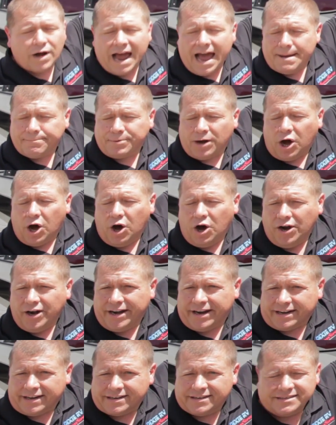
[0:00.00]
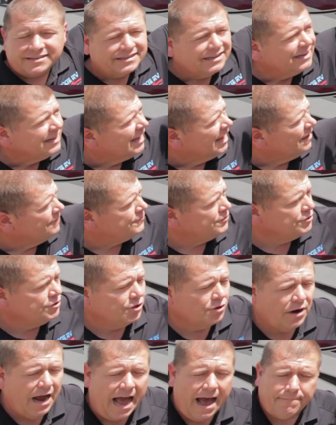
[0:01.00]
wrap awning. If you
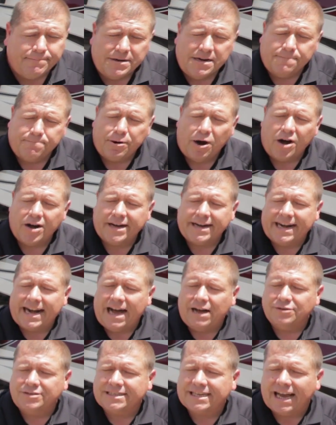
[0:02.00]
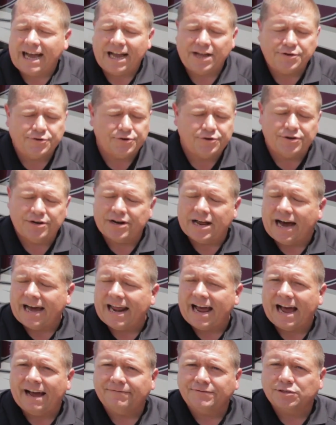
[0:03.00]
do happen to park it outside, you do
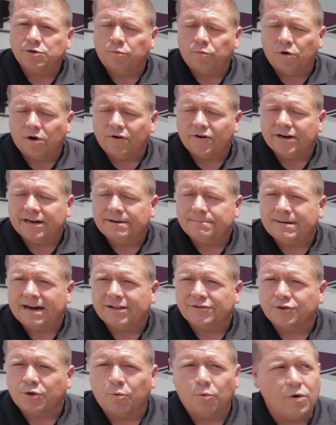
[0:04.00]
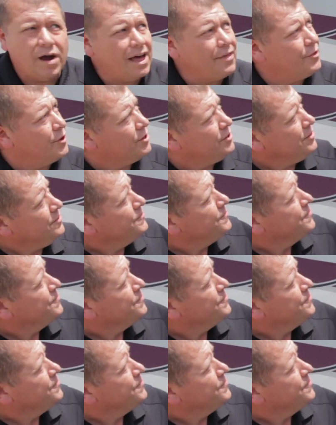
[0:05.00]
not have to worry about the weather